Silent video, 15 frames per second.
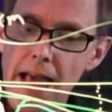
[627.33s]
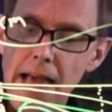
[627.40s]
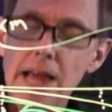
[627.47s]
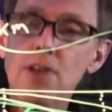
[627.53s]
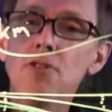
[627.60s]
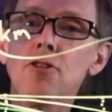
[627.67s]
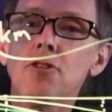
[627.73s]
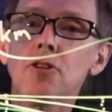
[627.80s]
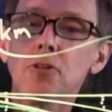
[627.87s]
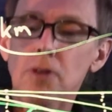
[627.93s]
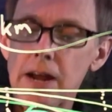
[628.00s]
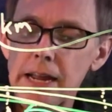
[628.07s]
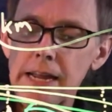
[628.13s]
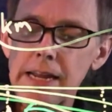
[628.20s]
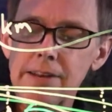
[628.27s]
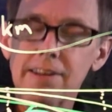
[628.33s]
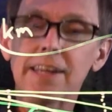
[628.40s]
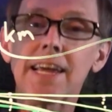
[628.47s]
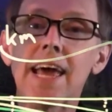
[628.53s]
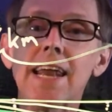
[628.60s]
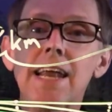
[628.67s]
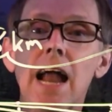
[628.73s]
engines cranking to
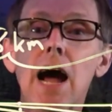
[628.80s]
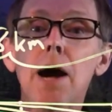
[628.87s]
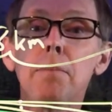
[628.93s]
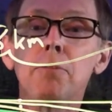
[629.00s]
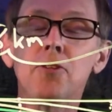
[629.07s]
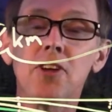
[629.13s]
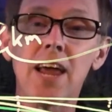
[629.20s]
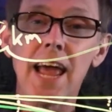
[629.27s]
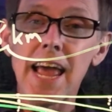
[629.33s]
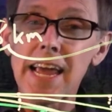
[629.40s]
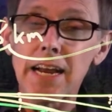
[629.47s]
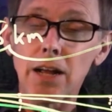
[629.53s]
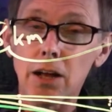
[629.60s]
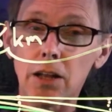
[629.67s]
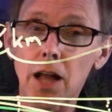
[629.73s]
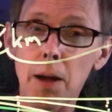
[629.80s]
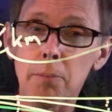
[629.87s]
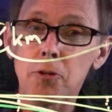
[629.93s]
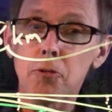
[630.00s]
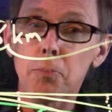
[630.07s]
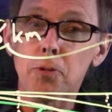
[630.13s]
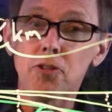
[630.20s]
get it up to 8
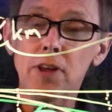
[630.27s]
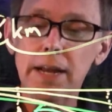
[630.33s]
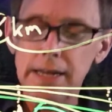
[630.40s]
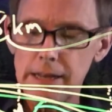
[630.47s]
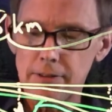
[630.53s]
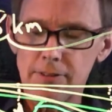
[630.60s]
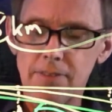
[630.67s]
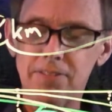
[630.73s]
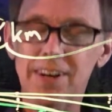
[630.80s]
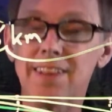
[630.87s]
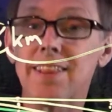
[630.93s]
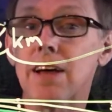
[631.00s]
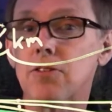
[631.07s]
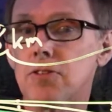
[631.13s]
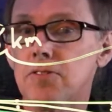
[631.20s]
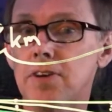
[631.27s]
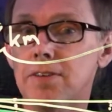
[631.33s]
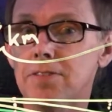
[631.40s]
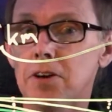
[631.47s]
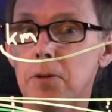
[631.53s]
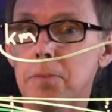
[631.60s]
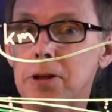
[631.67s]
kilometers per second,
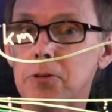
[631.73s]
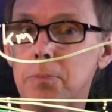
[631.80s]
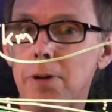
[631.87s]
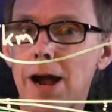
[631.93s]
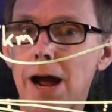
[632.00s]
17,500 miles per